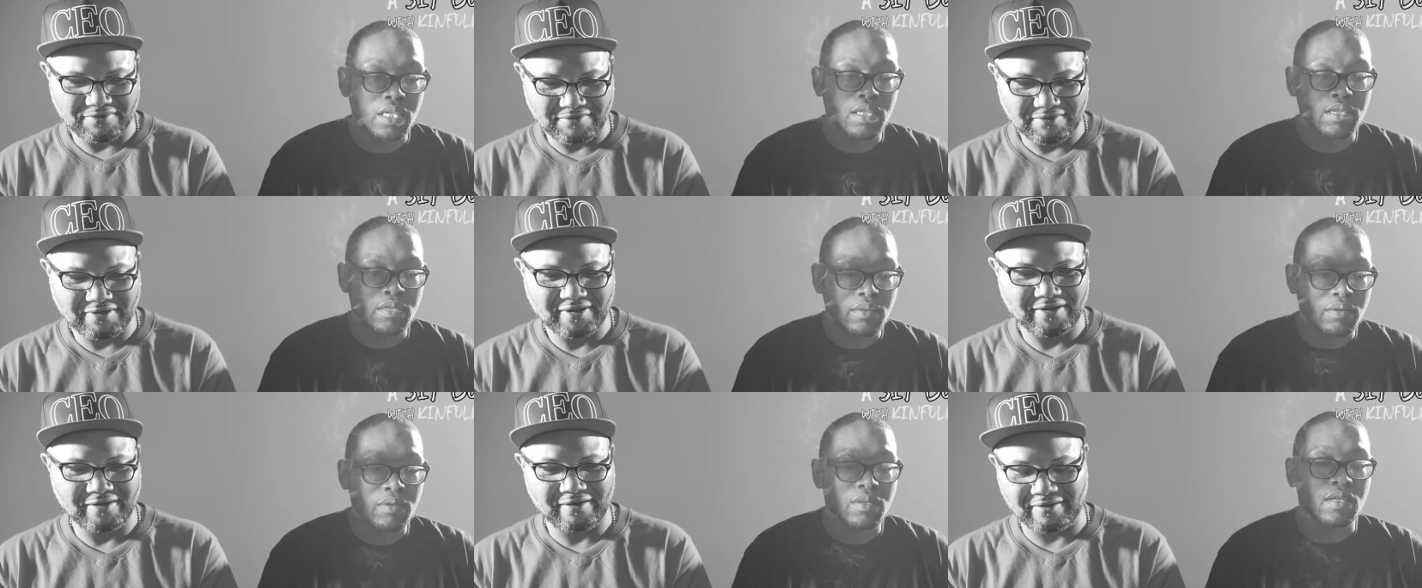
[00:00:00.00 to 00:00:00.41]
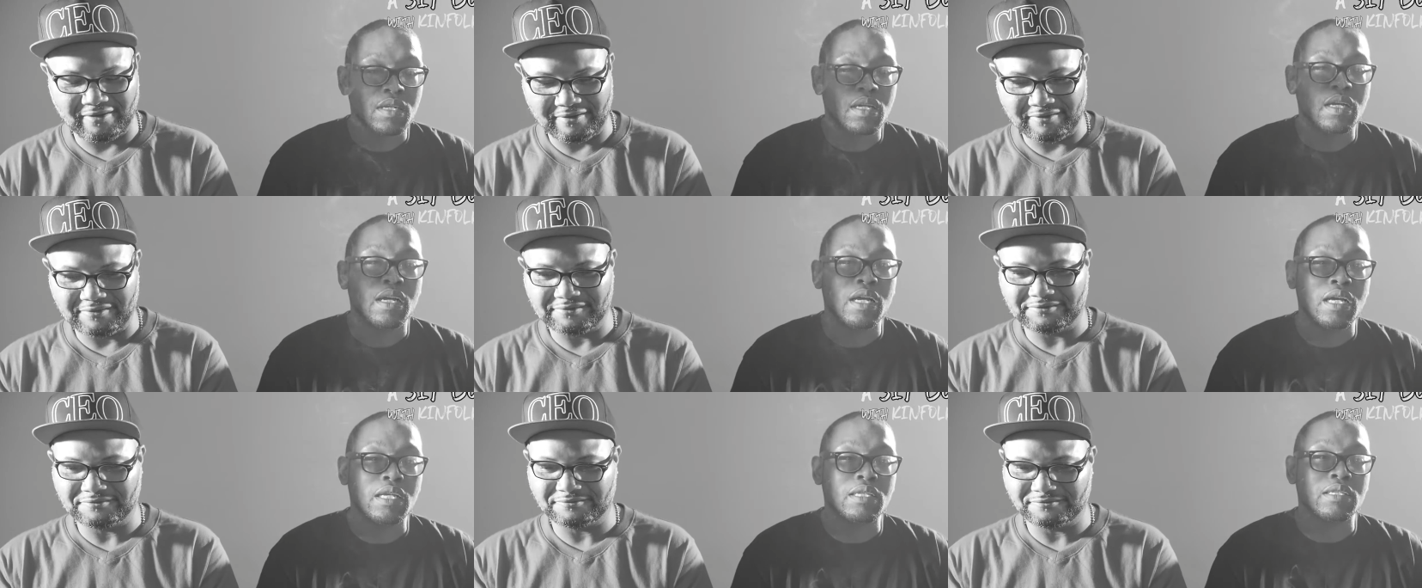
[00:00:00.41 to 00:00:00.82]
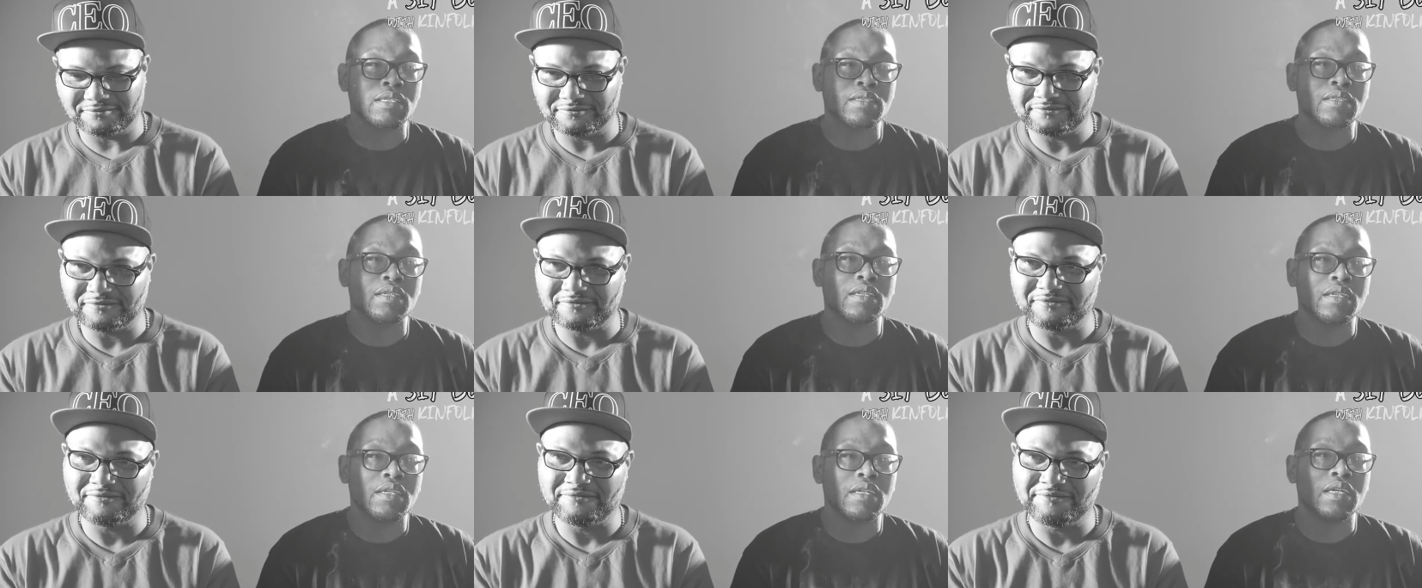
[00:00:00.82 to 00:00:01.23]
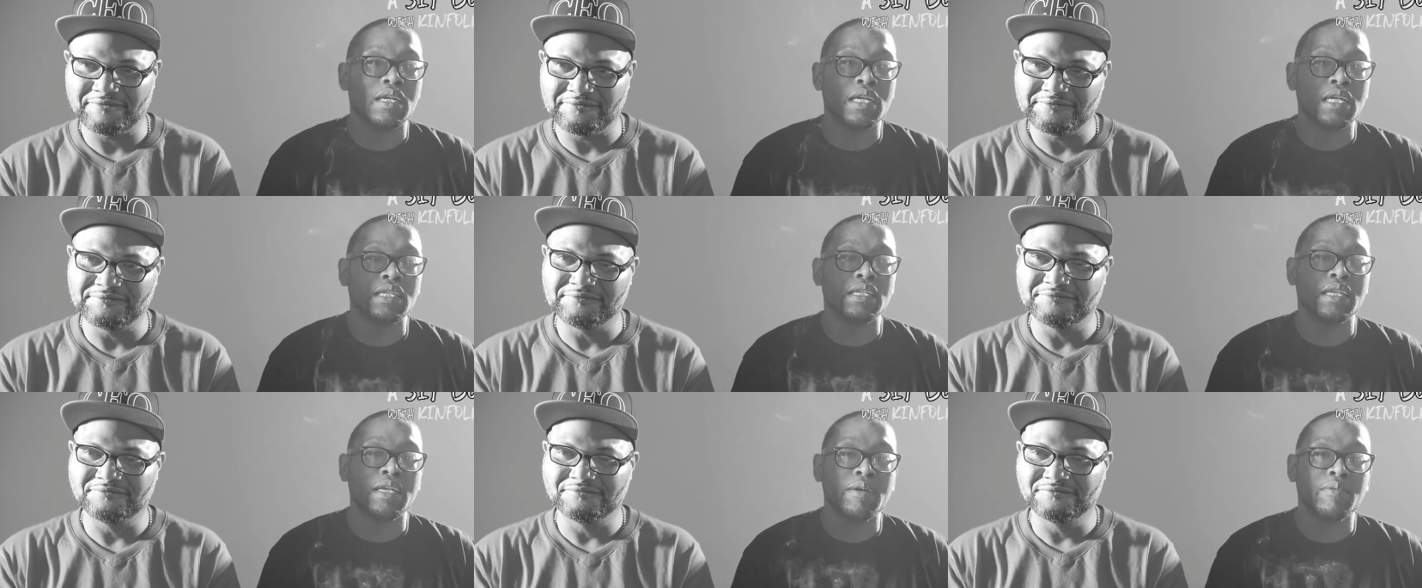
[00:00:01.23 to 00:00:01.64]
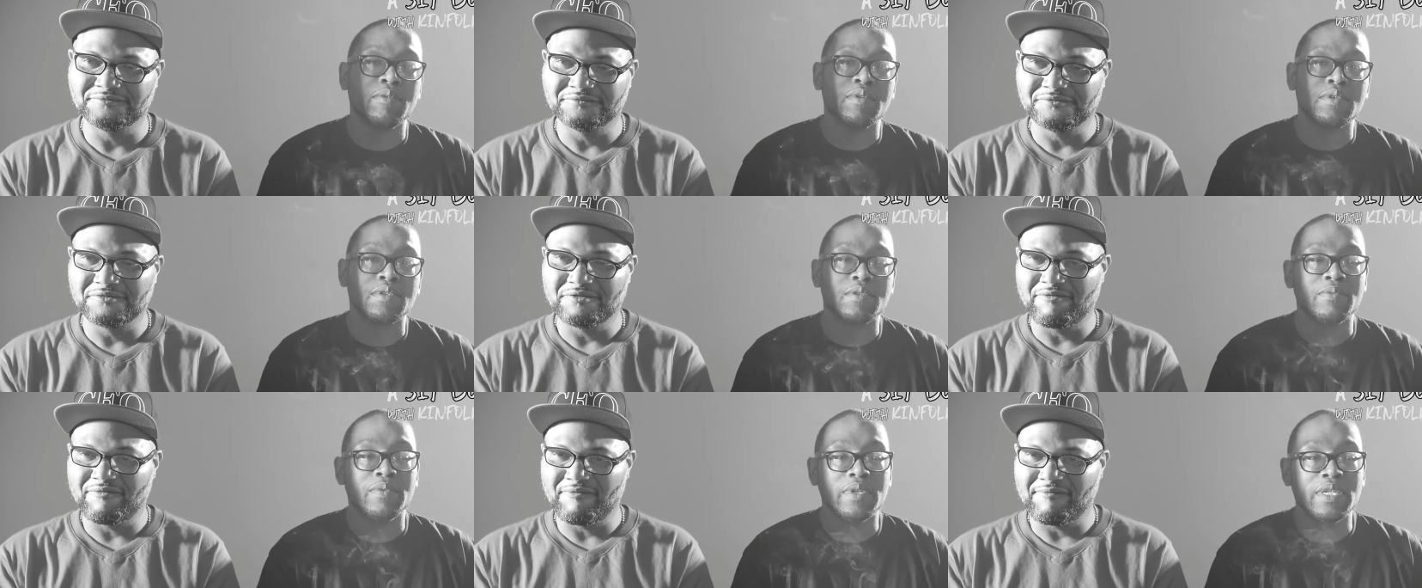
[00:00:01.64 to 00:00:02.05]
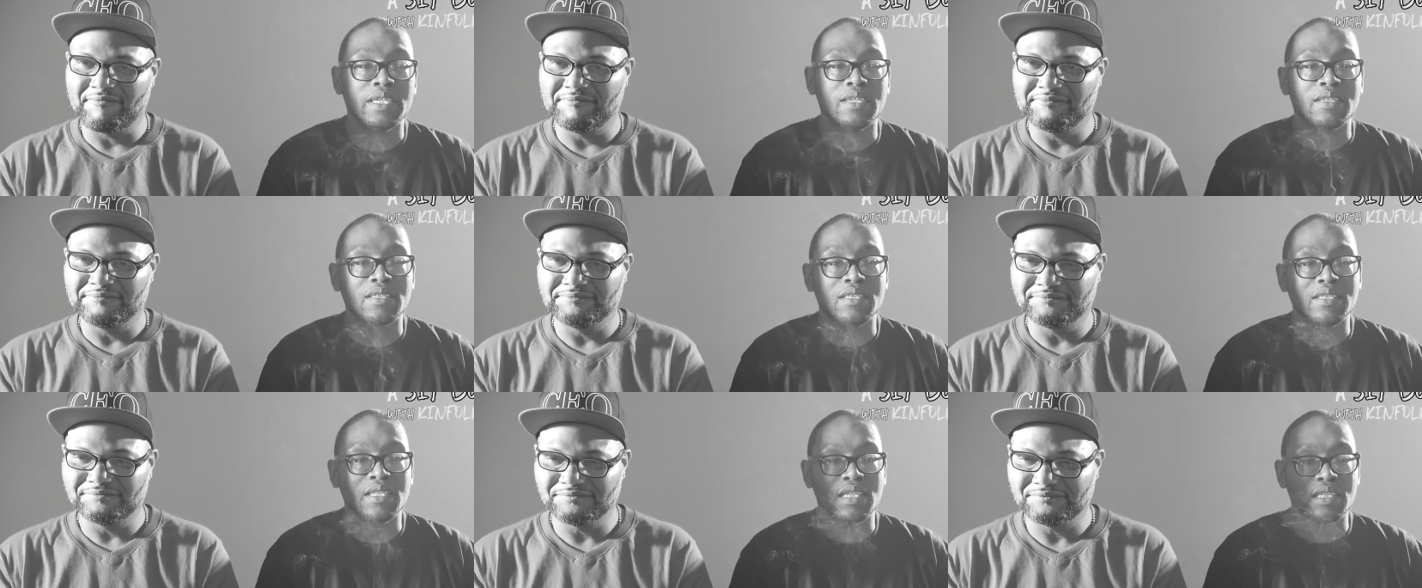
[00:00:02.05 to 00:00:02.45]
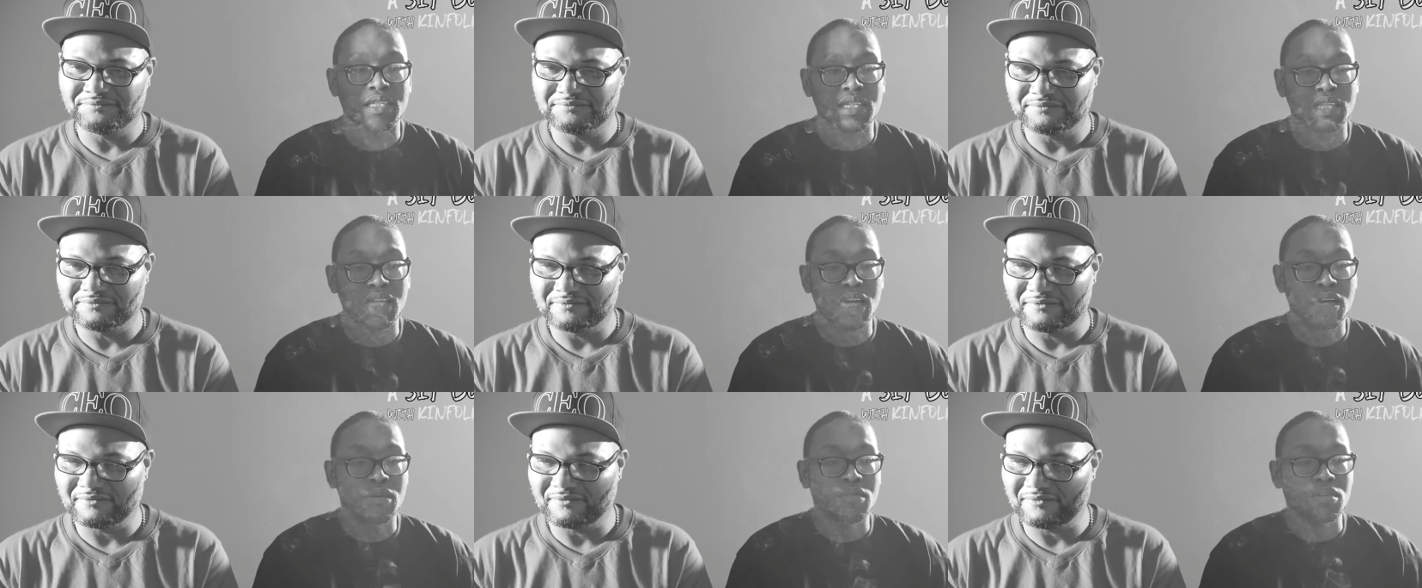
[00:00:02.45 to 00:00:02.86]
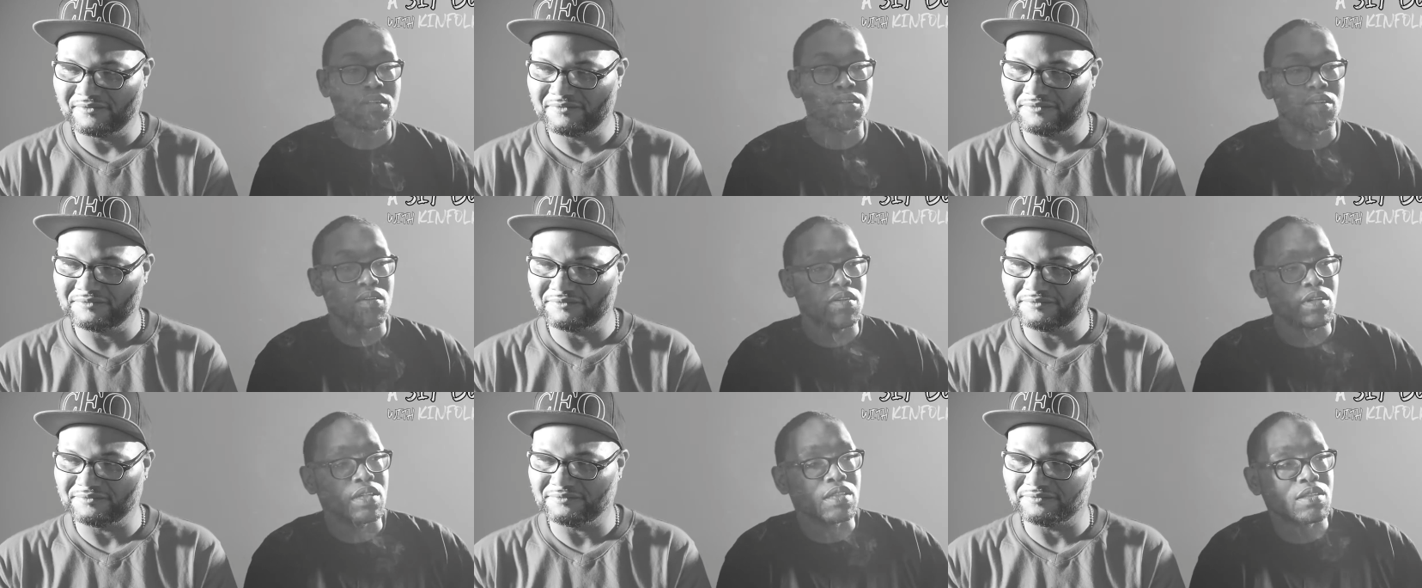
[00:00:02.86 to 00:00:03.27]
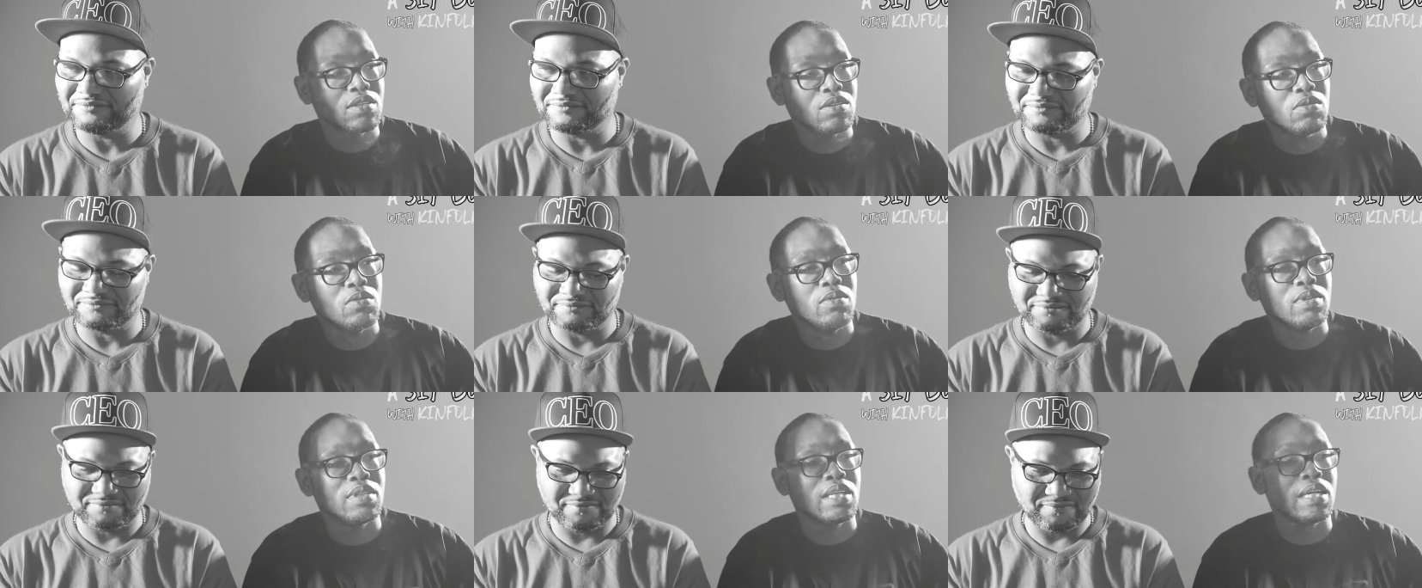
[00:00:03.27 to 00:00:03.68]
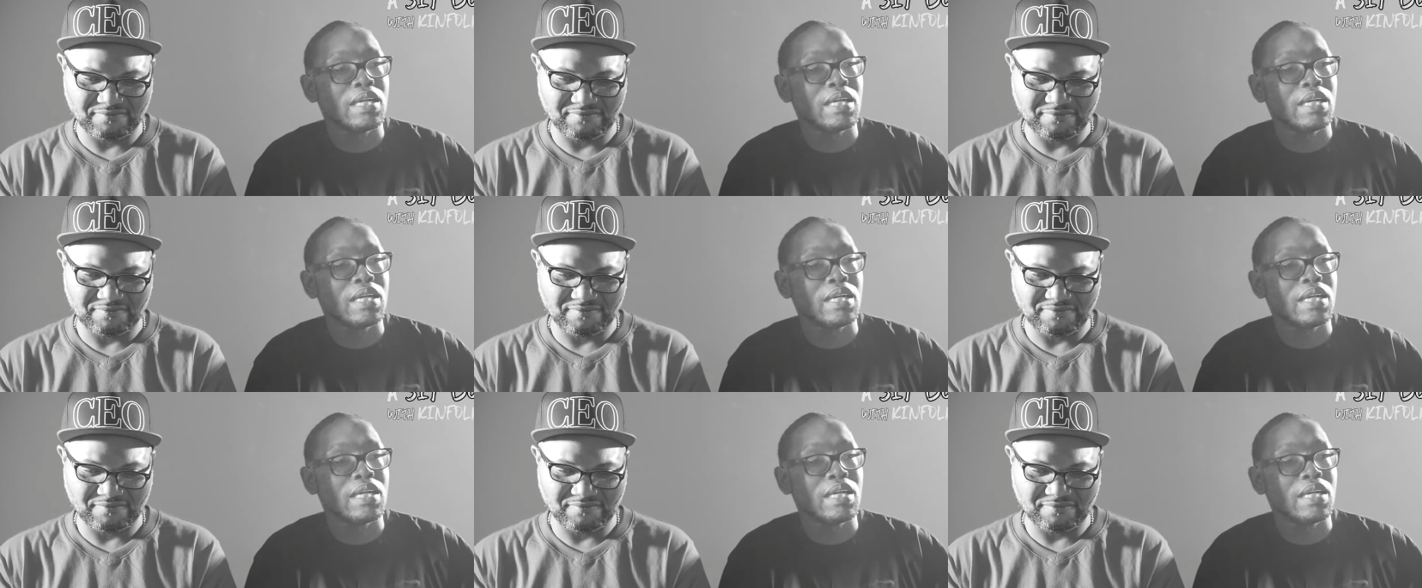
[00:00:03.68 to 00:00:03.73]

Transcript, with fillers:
Speaker 1: yeah. yeah. Heartfelt shit. That, was some real shit that I was going through when